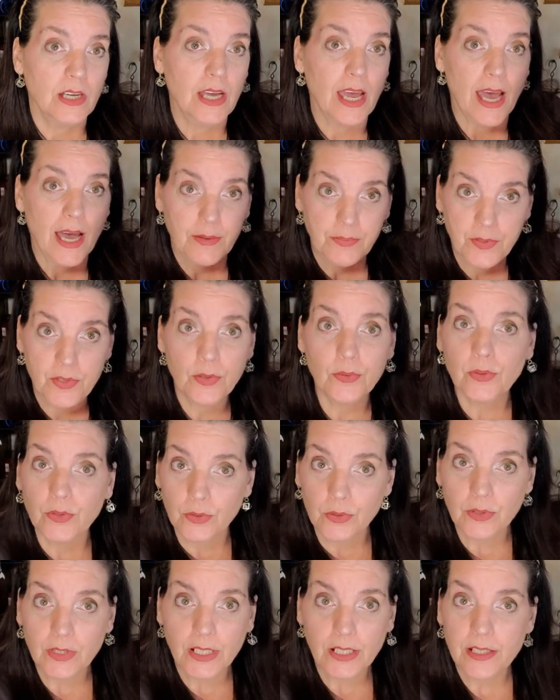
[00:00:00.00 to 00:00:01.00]

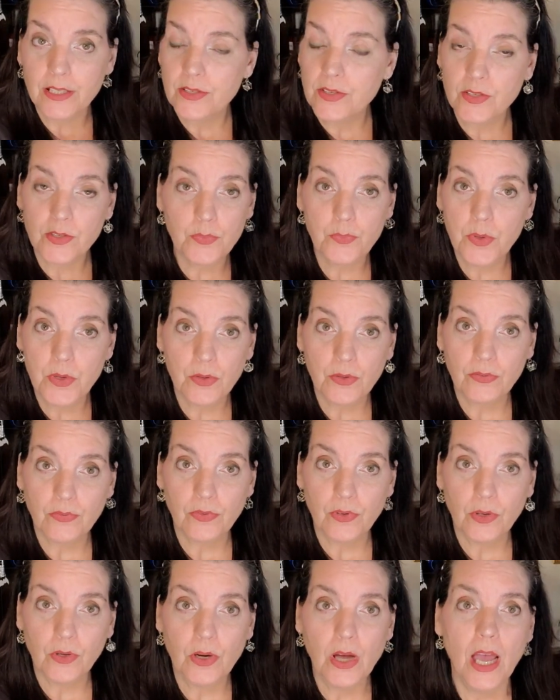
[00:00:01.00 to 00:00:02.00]
Absolutely, this is
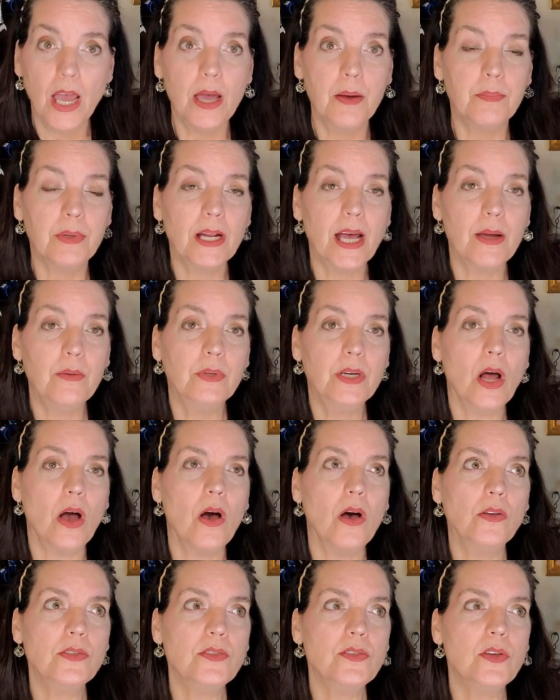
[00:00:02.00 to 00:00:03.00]
beautiful. But I would
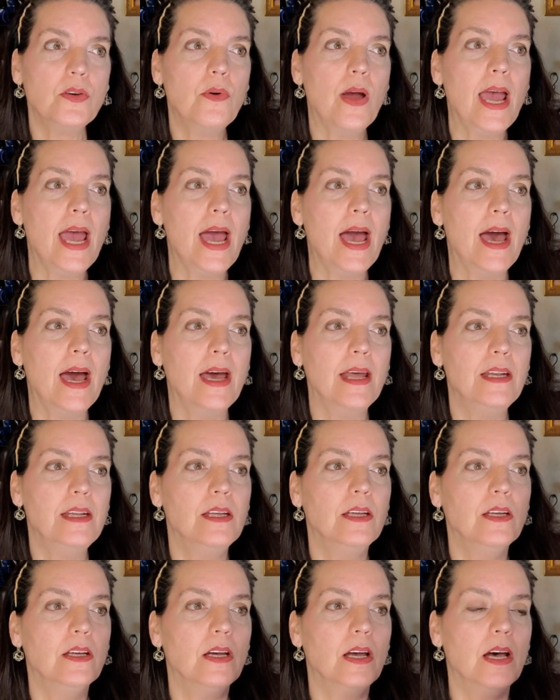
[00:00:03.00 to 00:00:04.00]
also
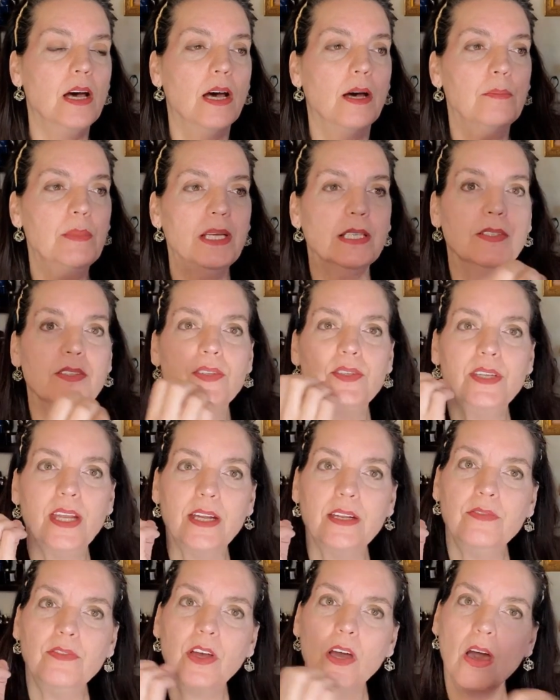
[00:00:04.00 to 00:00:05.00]
add, um,
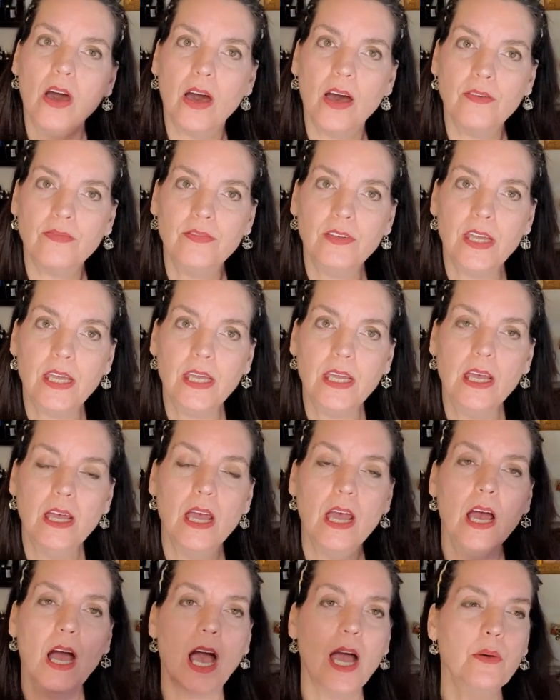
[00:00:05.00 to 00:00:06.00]
instead of coffee,
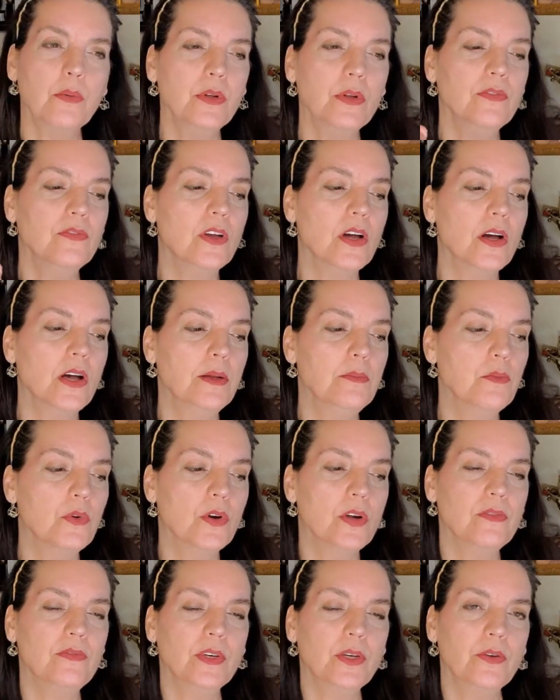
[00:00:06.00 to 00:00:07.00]
I would have gone
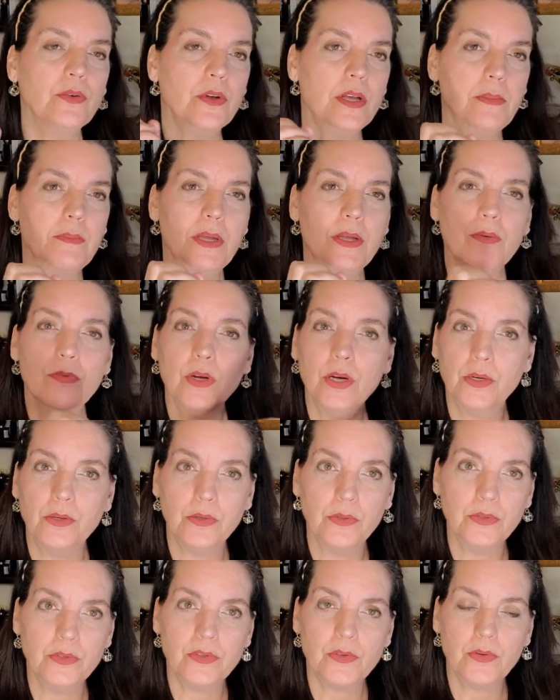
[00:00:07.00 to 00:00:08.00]
more of a creamy
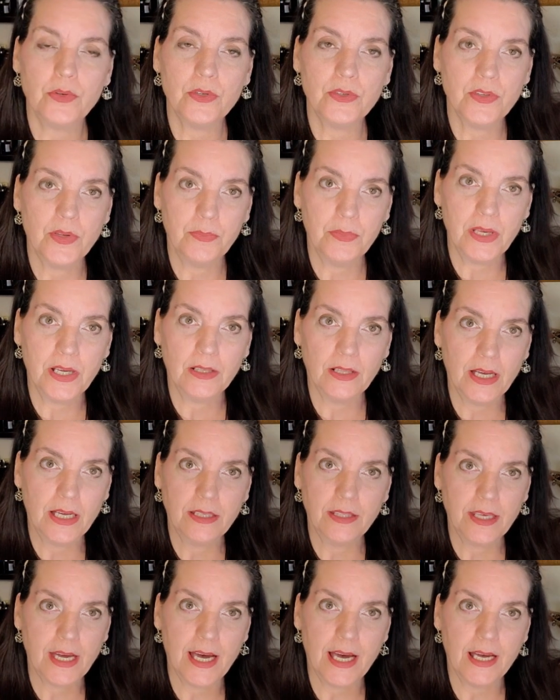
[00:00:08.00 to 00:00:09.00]
rose or something
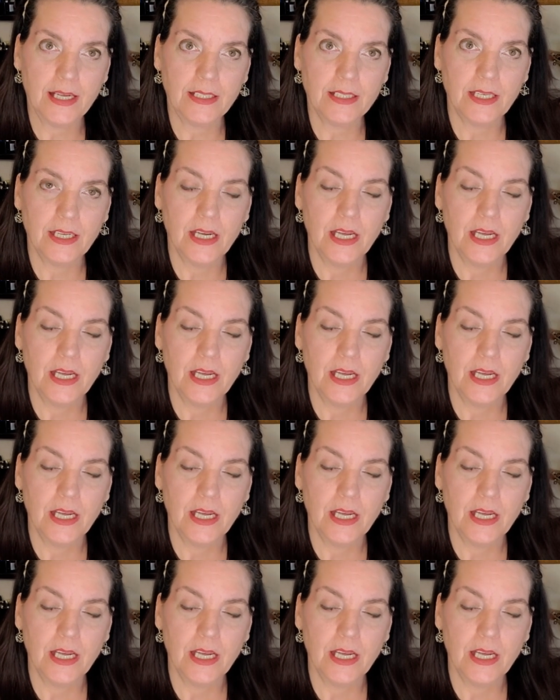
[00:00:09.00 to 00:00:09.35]
like that.